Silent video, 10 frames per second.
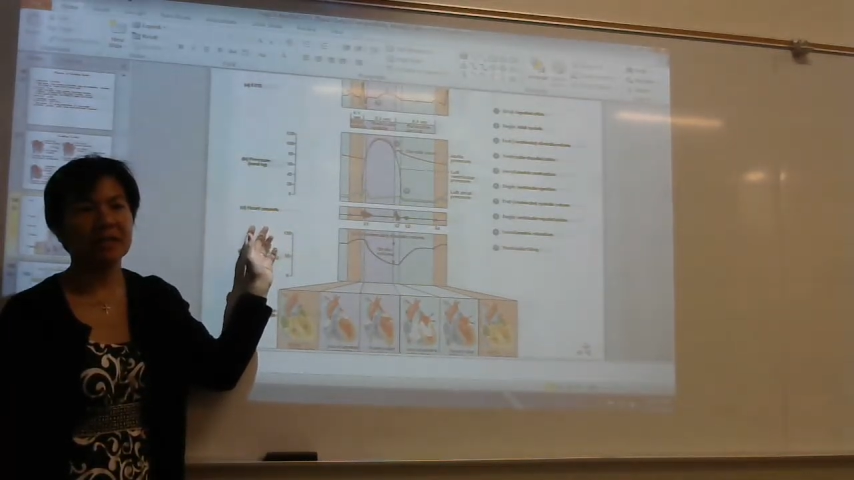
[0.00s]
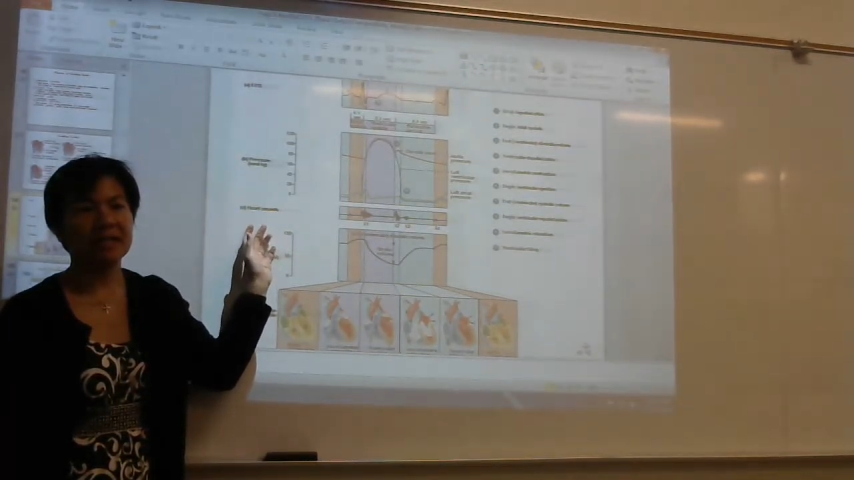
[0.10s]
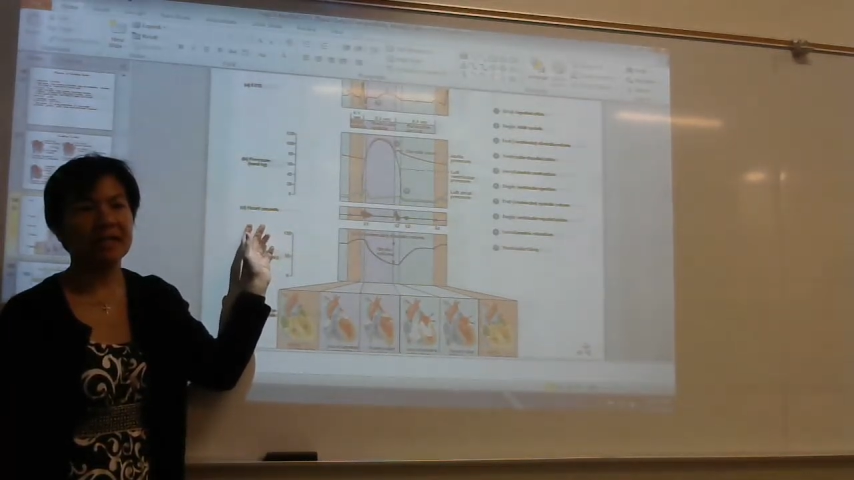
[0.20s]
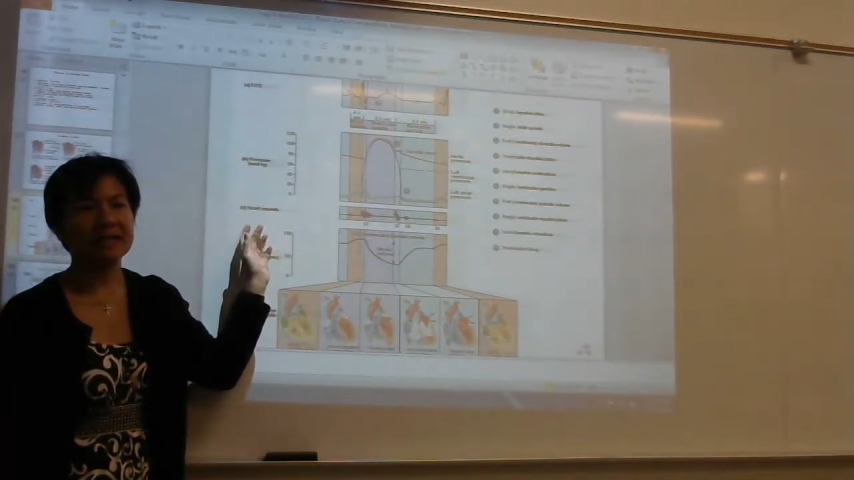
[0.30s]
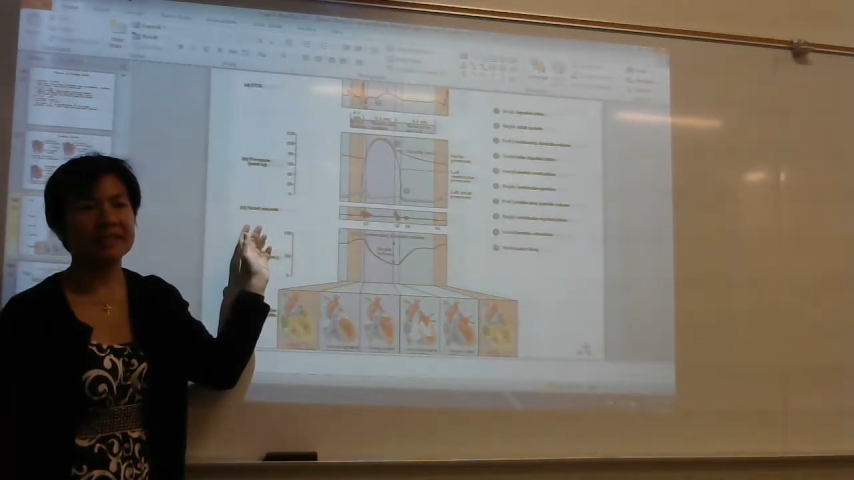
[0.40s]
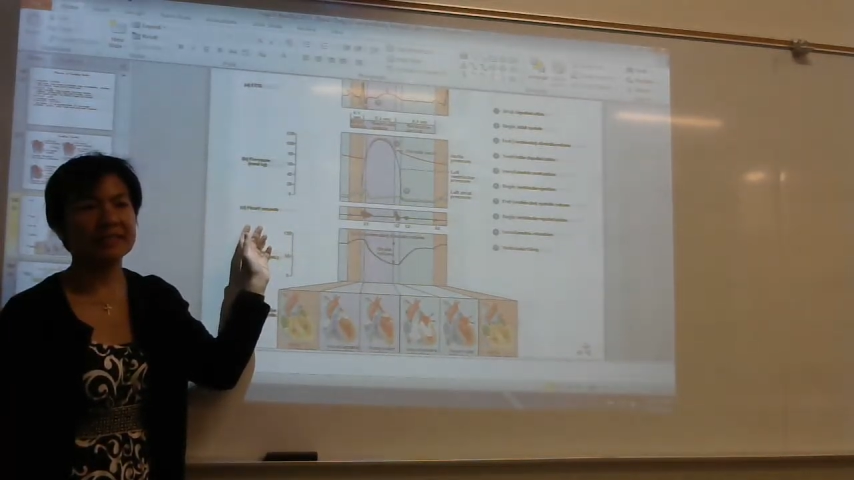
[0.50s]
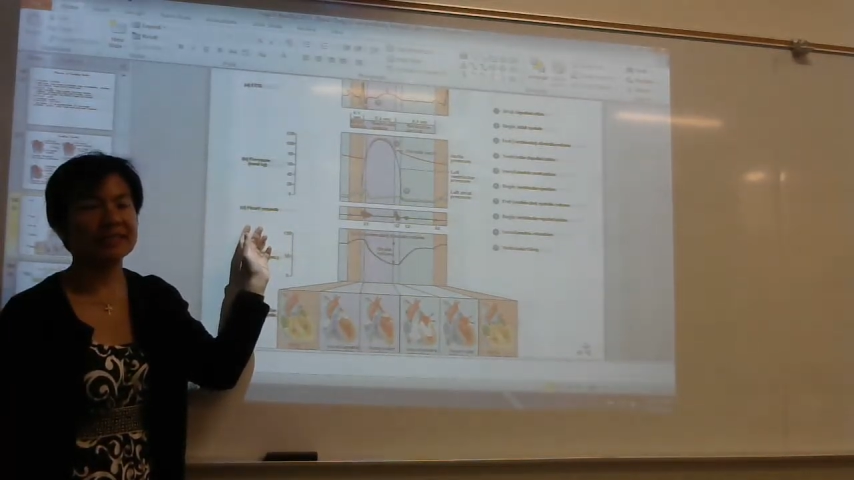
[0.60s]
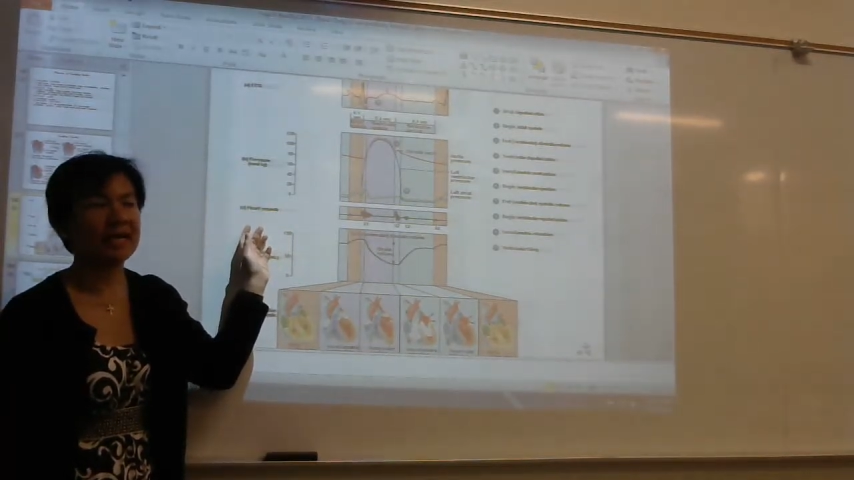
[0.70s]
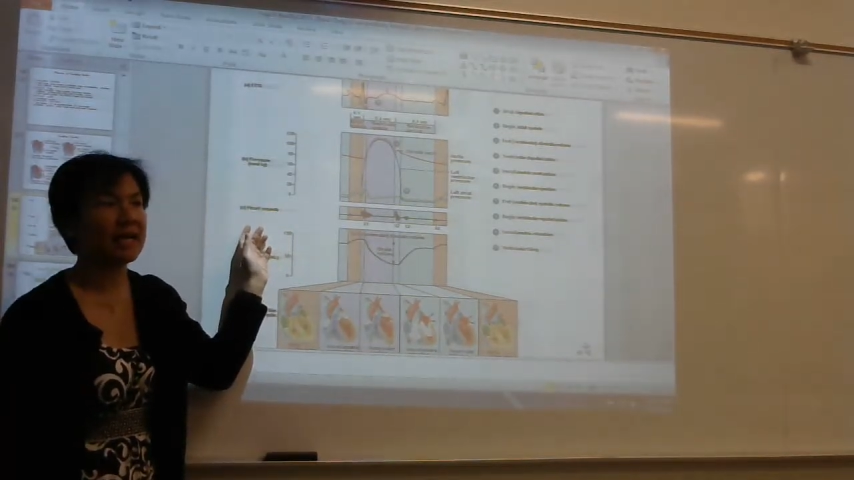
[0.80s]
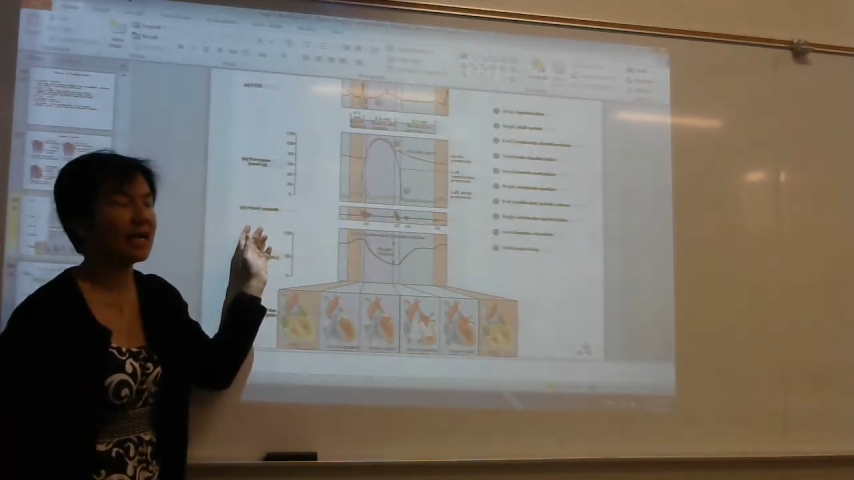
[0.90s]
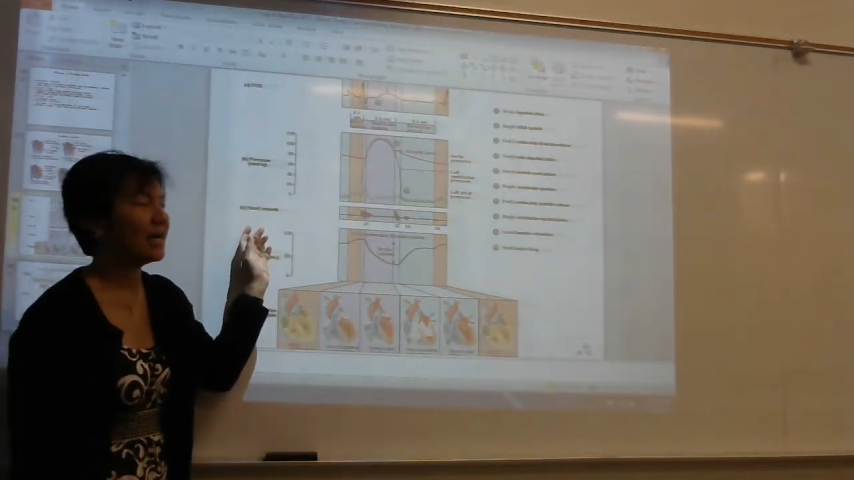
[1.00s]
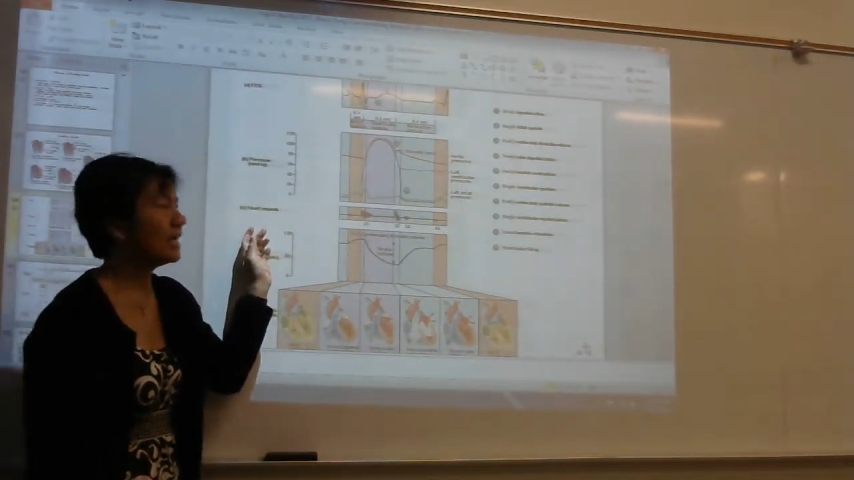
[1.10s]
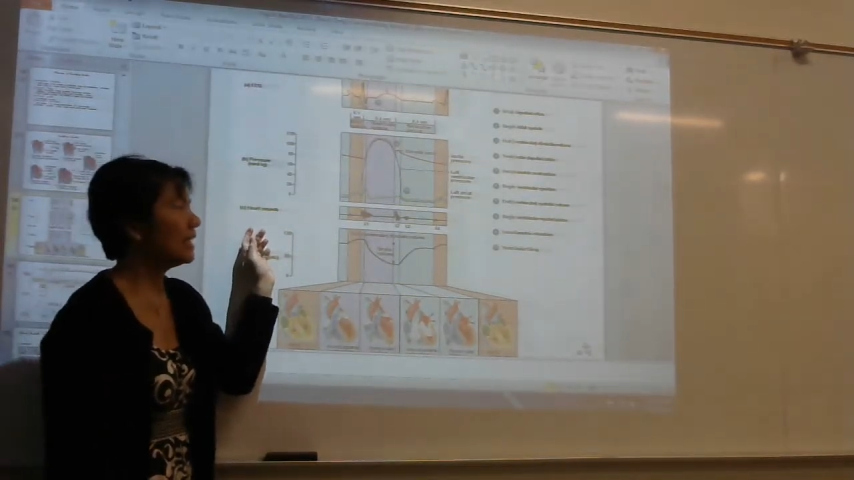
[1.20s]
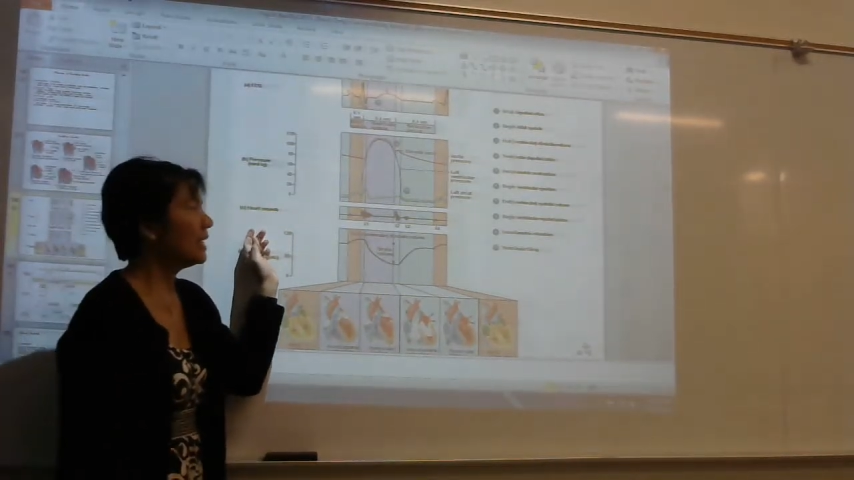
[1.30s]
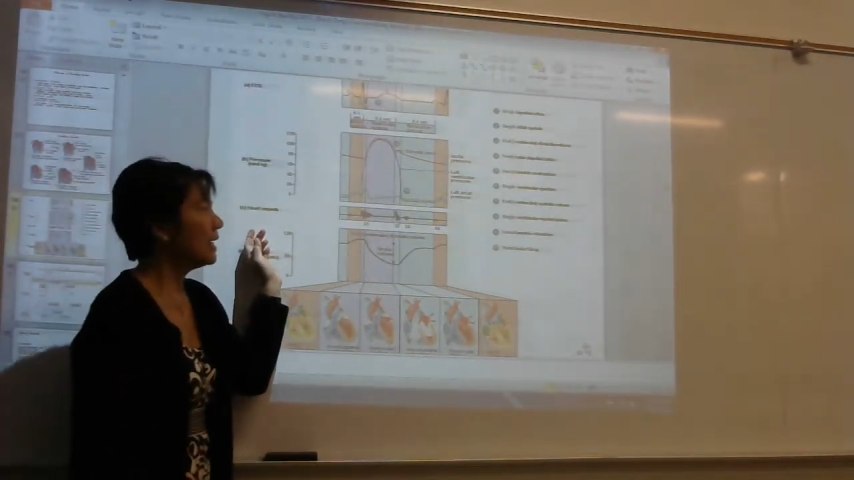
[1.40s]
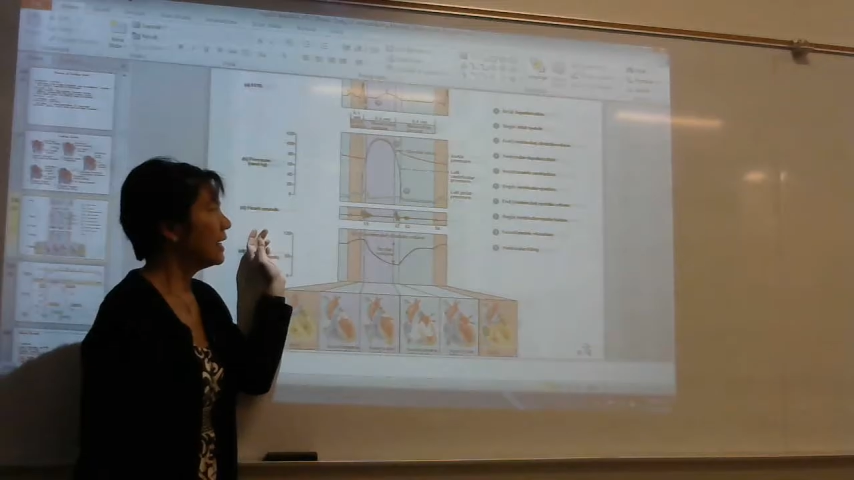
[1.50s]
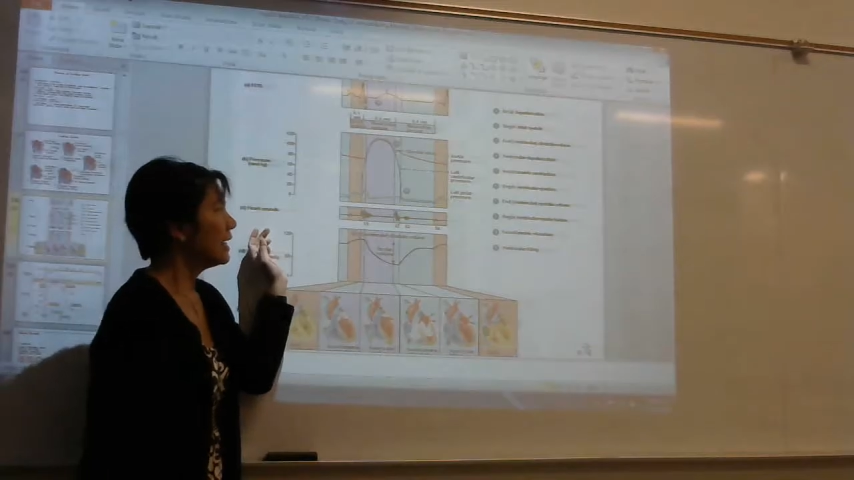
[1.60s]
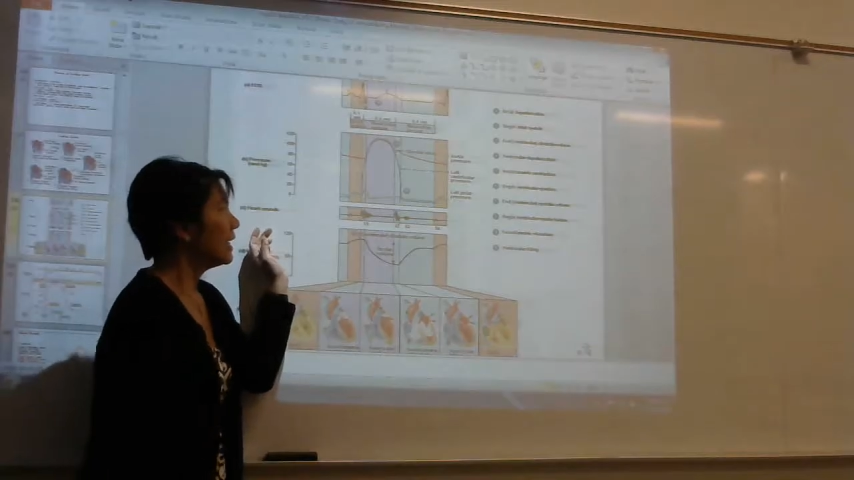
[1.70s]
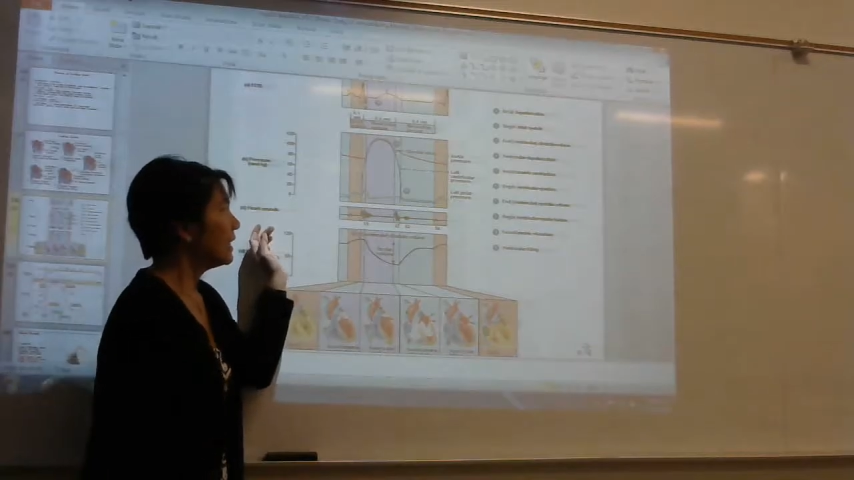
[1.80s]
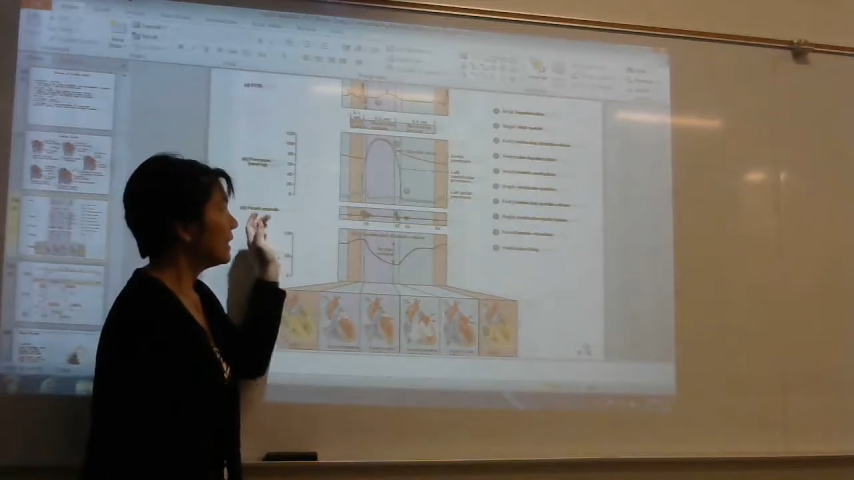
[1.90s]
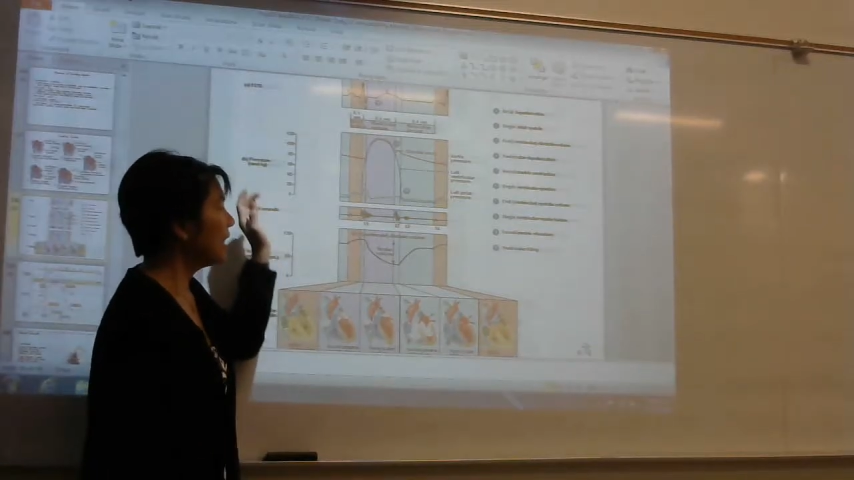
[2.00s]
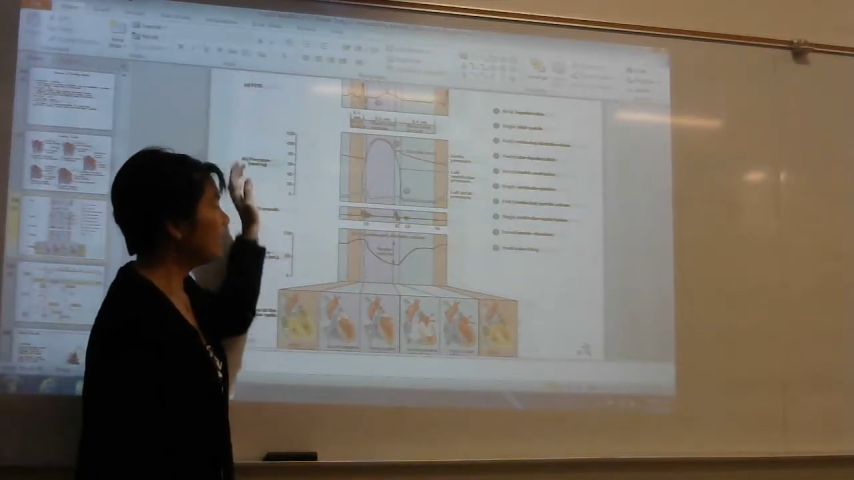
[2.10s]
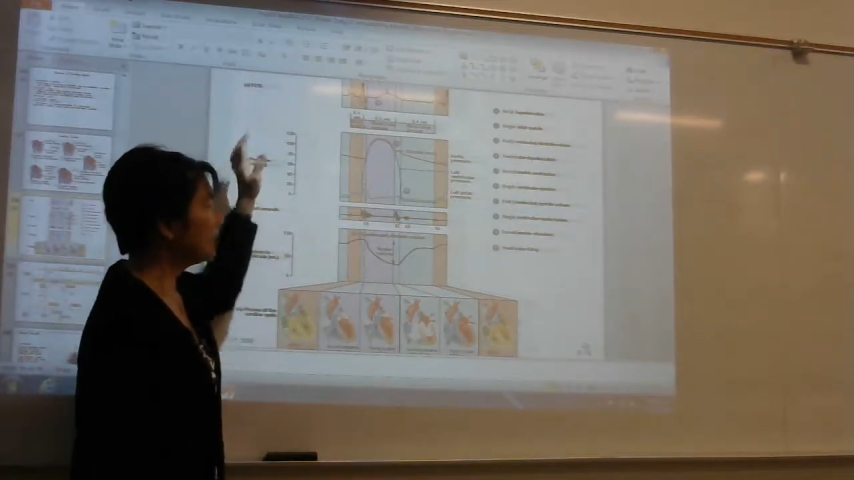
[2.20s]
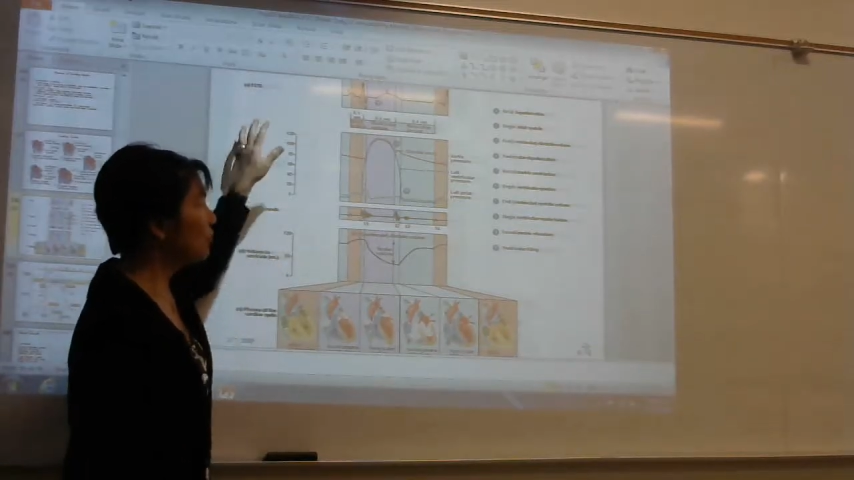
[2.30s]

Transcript: It's uh, this